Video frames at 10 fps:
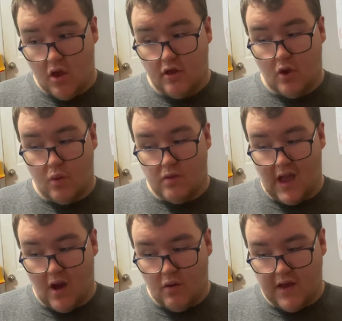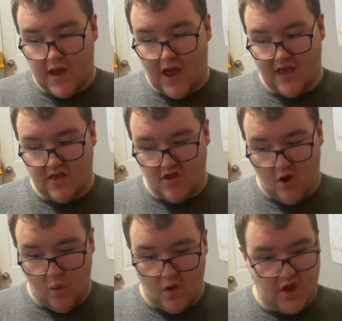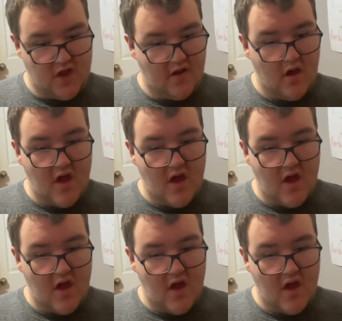So now he has no one to